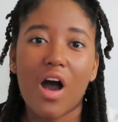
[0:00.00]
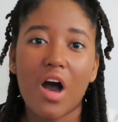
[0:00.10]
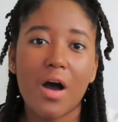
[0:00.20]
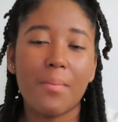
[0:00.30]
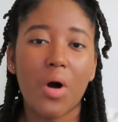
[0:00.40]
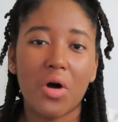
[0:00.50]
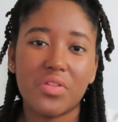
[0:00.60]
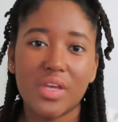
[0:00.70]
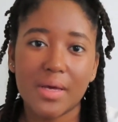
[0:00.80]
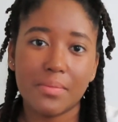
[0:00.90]
all
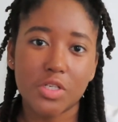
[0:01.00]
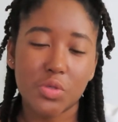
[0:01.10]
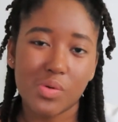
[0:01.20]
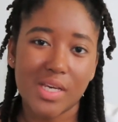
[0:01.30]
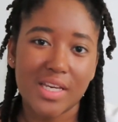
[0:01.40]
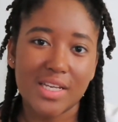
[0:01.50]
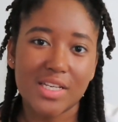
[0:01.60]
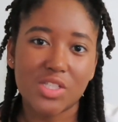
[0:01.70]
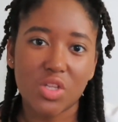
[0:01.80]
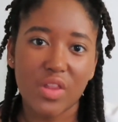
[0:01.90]
the in
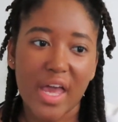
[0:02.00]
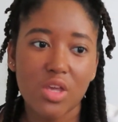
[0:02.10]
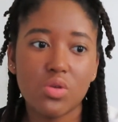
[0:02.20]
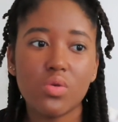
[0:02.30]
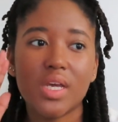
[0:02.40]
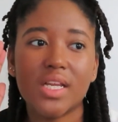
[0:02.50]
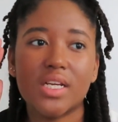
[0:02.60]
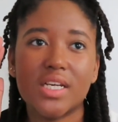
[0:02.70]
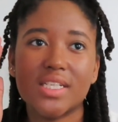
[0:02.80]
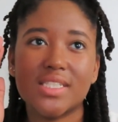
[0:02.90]
between, so that you
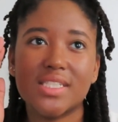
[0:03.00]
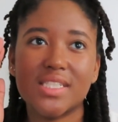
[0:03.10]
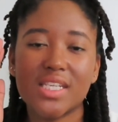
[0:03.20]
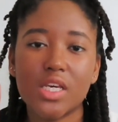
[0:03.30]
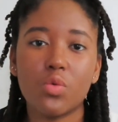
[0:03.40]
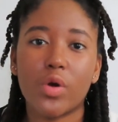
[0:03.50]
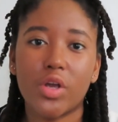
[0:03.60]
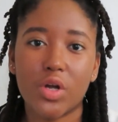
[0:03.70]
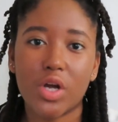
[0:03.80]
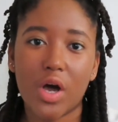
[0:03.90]
can see where
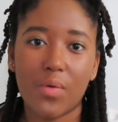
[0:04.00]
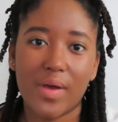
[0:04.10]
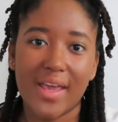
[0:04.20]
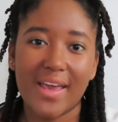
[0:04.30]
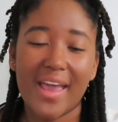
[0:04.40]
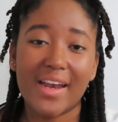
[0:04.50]
you're going.